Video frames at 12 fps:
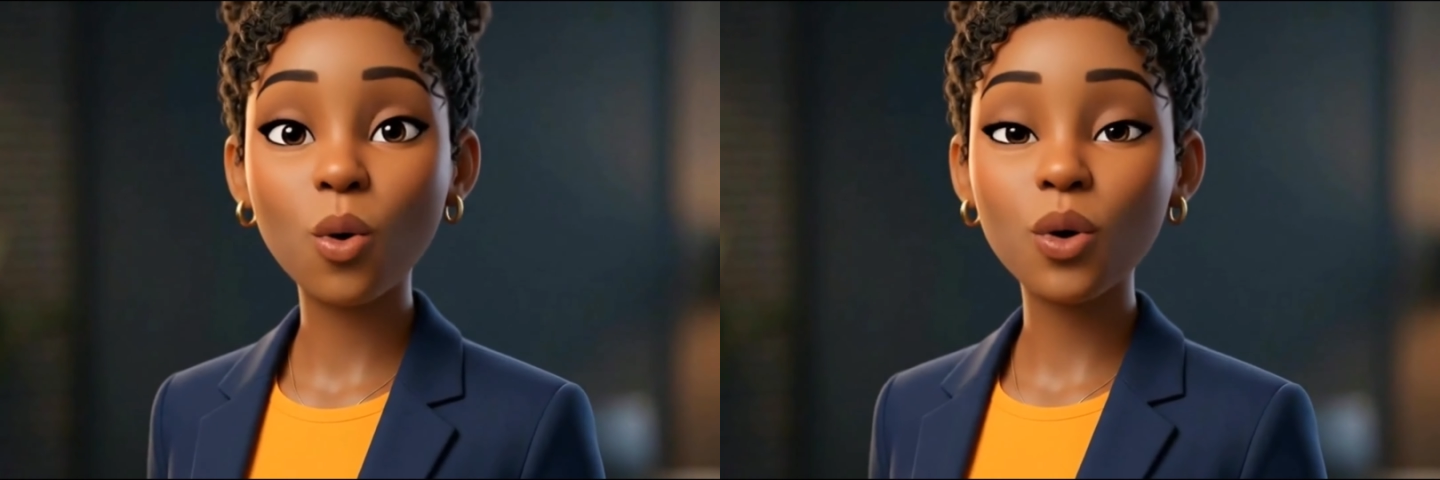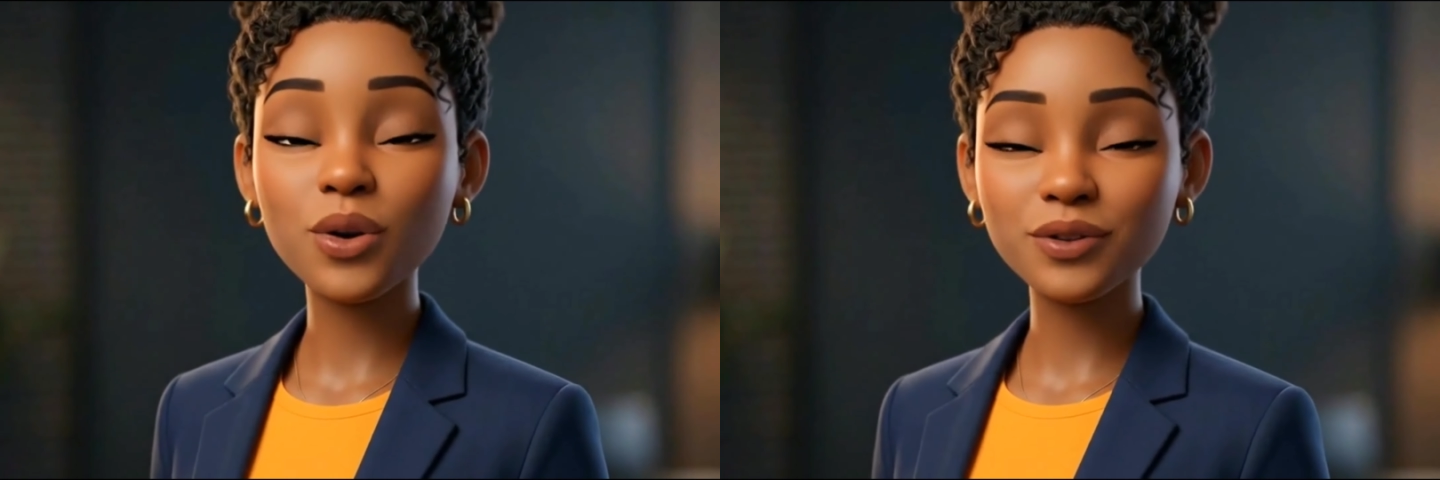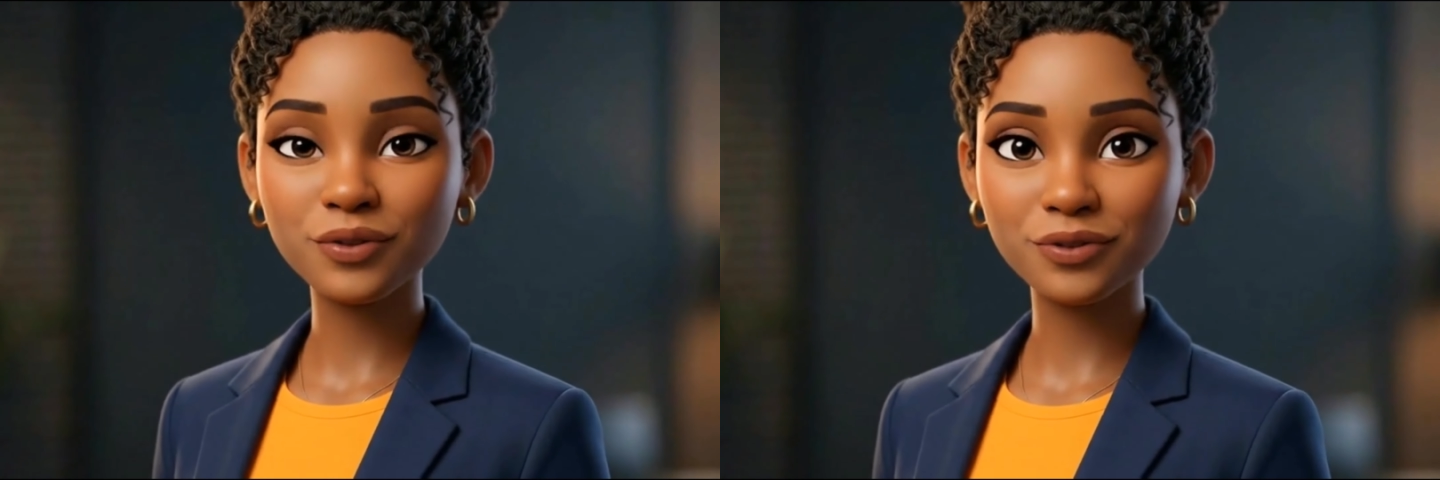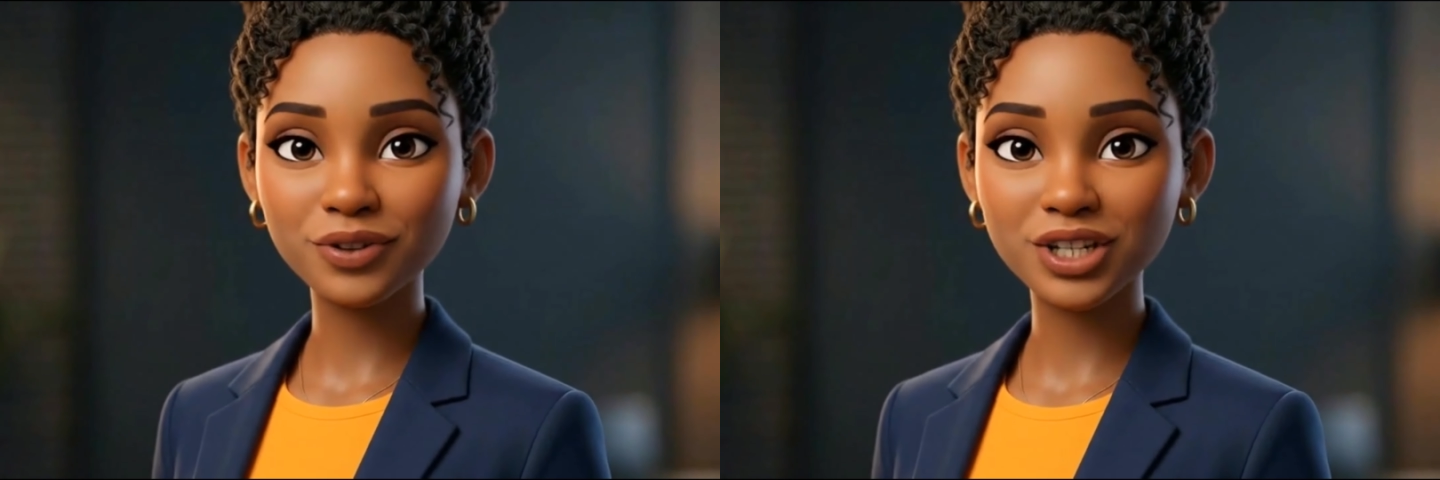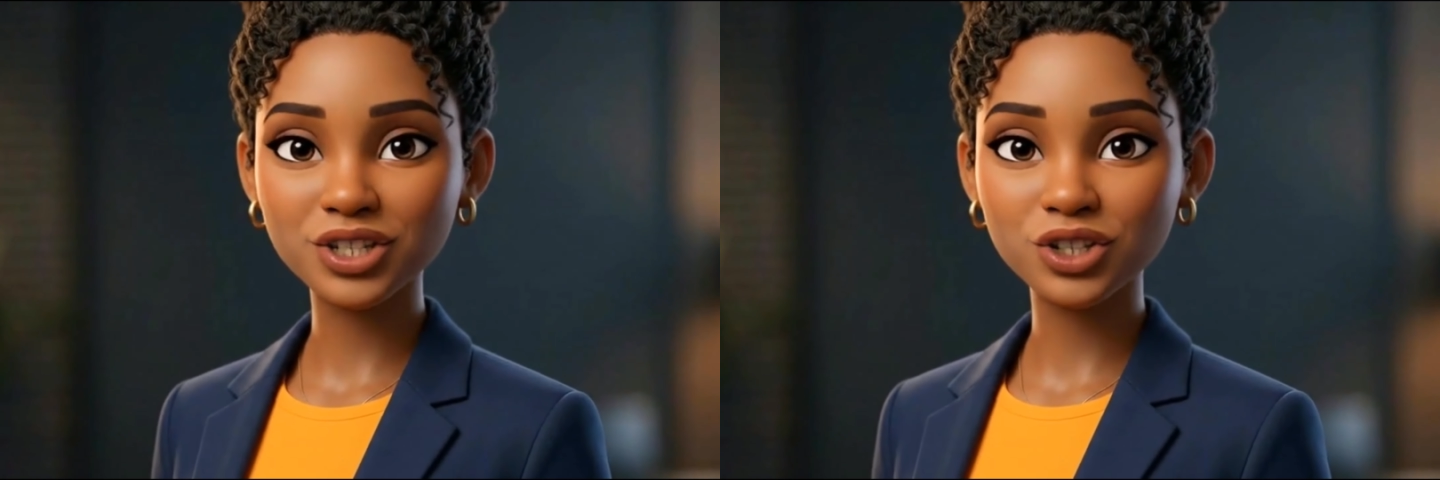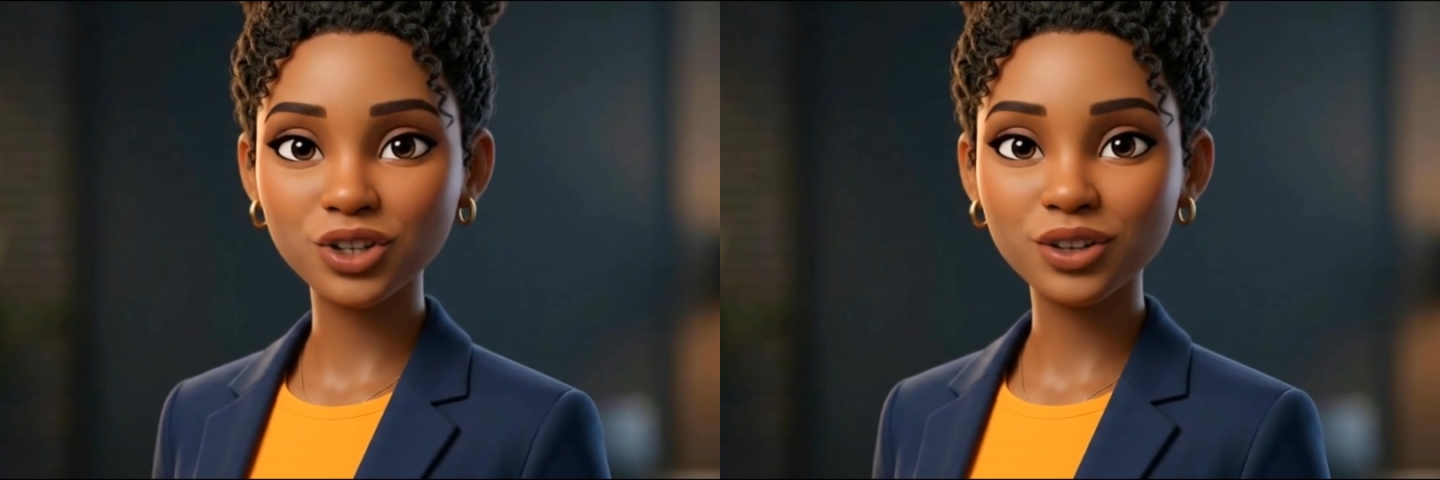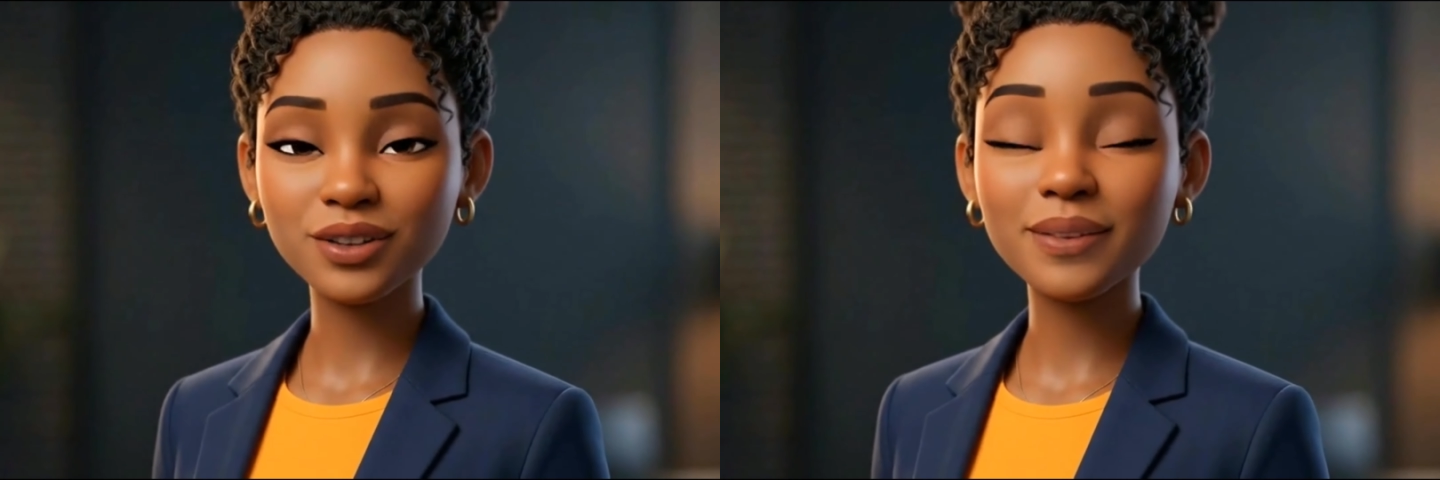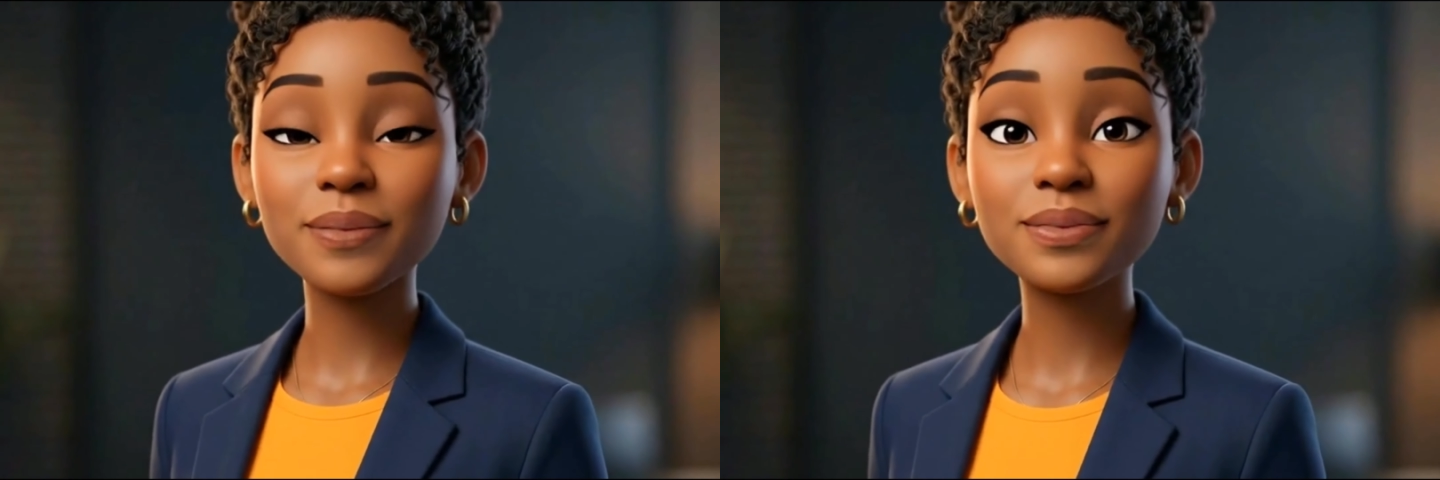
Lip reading: own friction.